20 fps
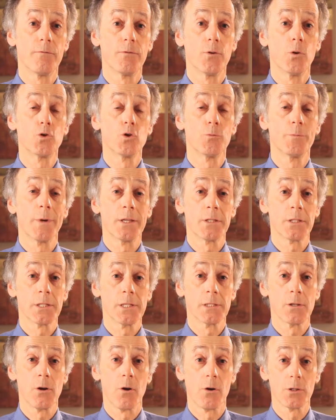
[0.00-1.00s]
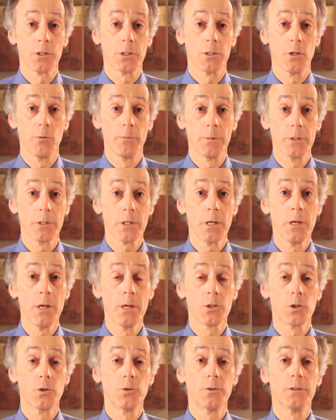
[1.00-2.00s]
future basal cell carcinomas,
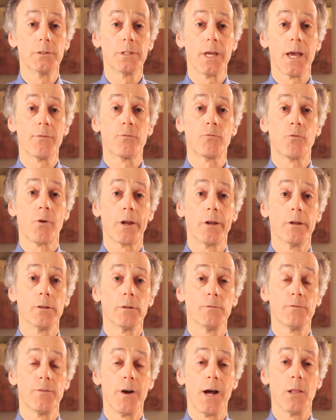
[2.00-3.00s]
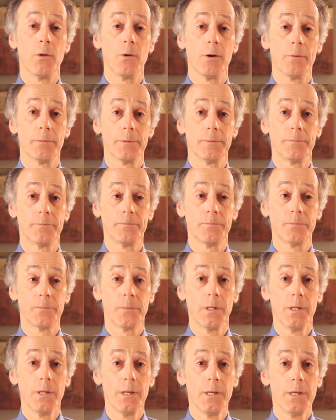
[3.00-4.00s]
so you need to have regular follow-up.
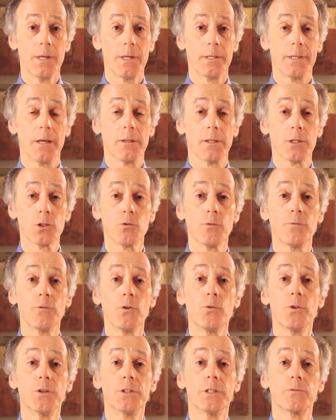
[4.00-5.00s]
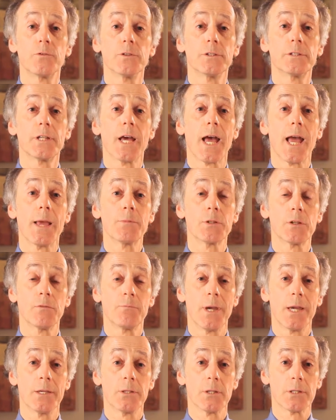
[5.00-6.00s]
Now let's review the different types
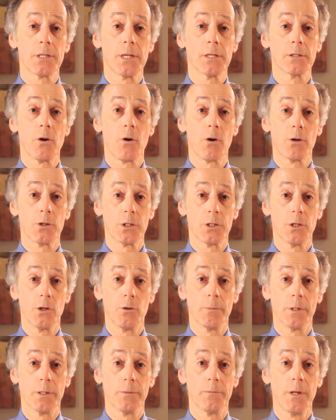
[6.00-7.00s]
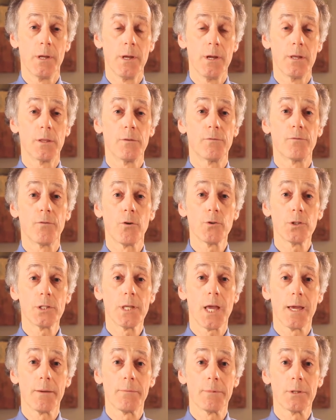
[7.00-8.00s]
of basal cell carcinoma. The
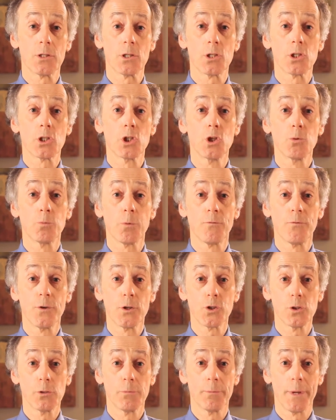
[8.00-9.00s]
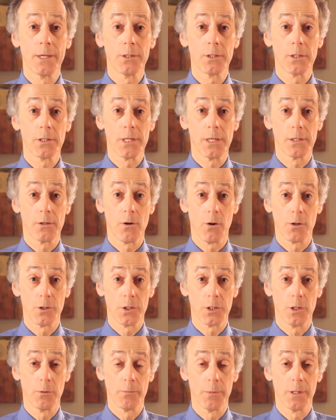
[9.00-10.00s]
first type is a superficial basal cell
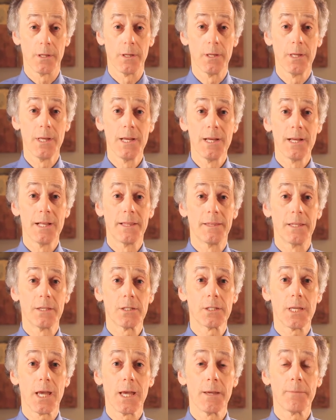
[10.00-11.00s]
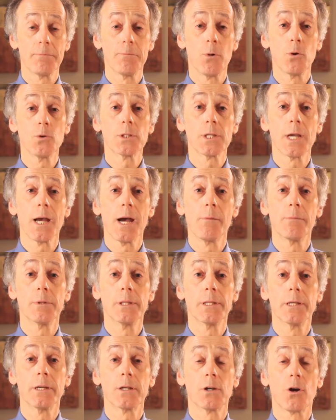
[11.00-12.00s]
carcinoma. This type most
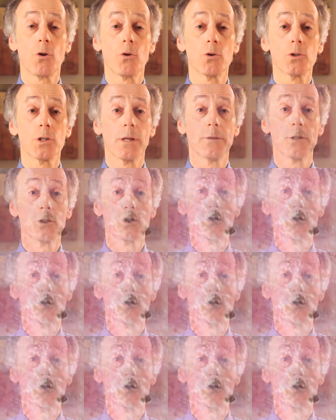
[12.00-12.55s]
commonly occurs on the